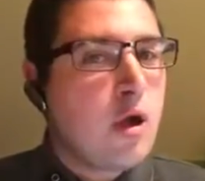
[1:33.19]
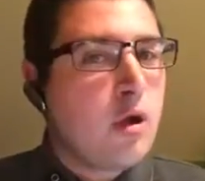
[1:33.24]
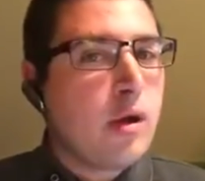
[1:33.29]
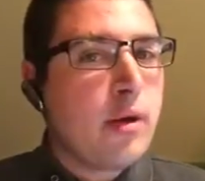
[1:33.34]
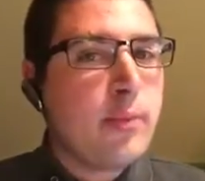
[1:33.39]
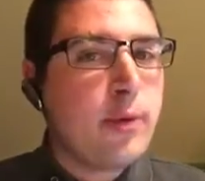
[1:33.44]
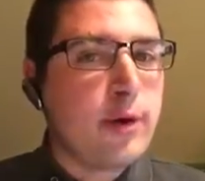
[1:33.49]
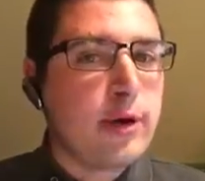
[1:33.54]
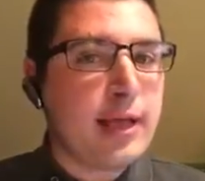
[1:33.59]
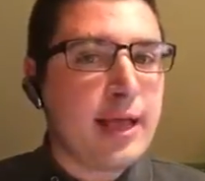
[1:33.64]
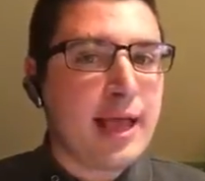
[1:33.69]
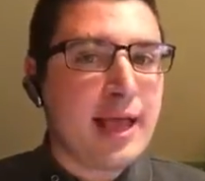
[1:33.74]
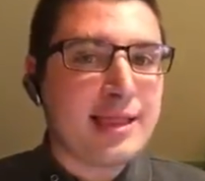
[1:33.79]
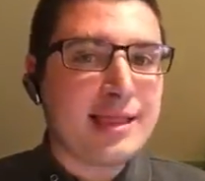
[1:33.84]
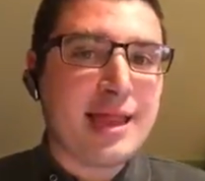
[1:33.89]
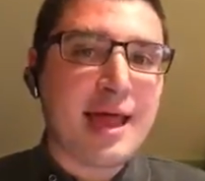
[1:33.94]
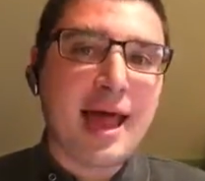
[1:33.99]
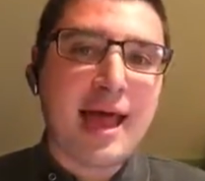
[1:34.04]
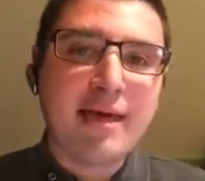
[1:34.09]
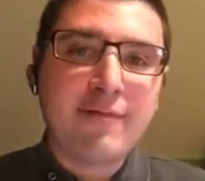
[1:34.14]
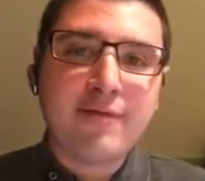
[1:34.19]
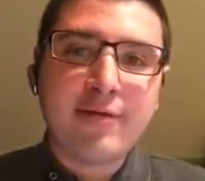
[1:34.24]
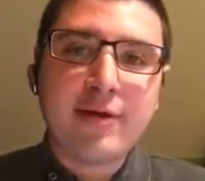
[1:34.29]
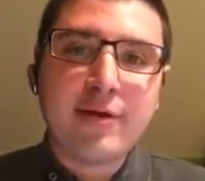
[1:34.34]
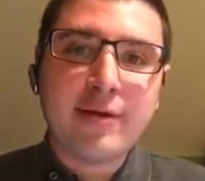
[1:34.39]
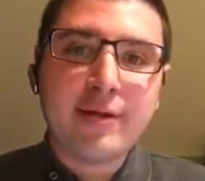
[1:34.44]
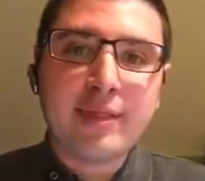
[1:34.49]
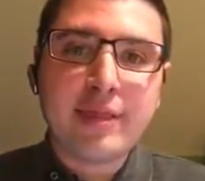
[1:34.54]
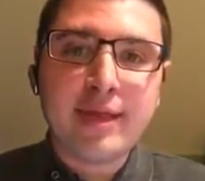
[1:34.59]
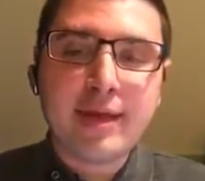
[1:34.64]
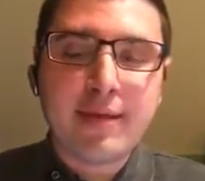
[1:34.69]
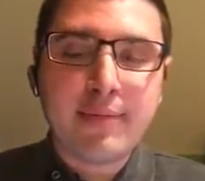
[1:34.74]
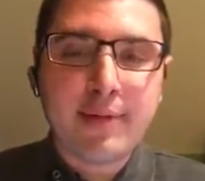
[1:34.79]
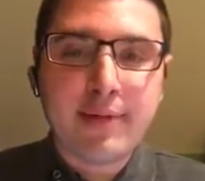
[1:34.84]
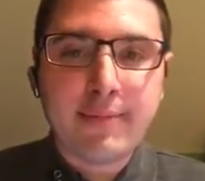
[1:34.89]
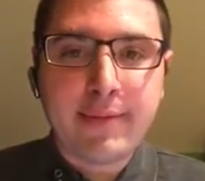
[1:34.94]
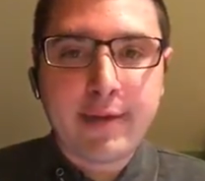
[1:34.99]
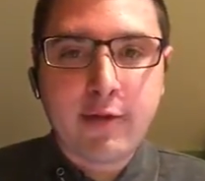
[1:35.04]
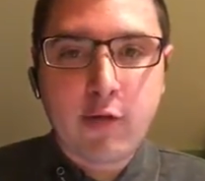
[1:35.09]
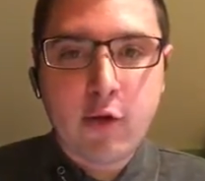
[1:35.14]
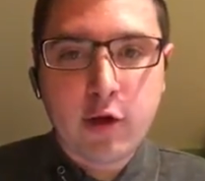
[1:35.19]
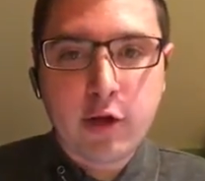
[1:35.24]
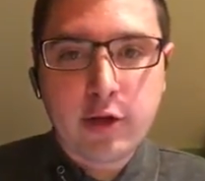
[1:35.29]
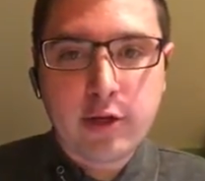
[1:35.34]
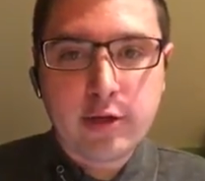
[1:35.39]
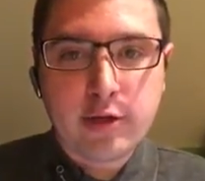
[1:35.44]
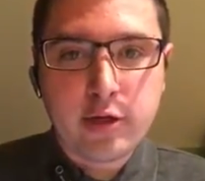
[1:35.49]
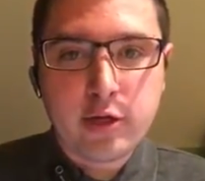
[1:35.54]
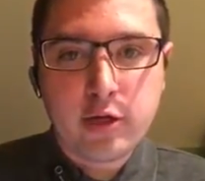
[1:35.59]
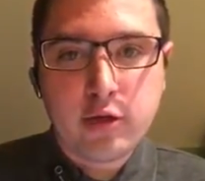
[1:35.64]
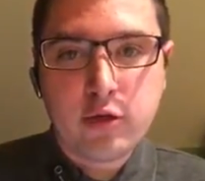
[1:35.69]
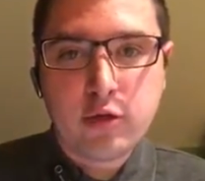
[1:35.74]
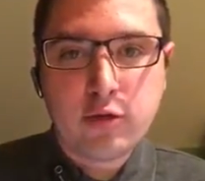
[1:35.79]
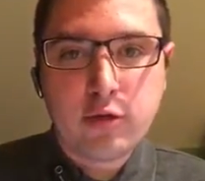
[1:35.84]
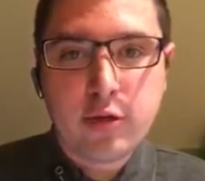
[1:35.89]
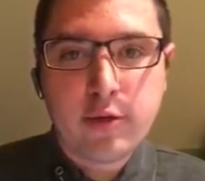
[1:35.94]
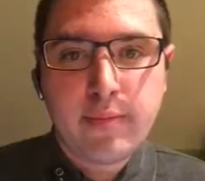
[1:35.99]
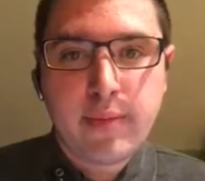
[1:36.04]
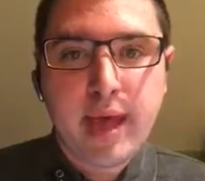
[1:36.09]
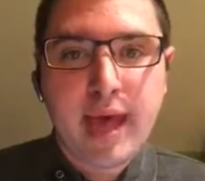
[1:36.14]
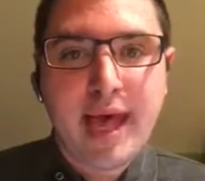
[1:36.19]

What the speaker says: Reporting live here in the WMUR newsroom,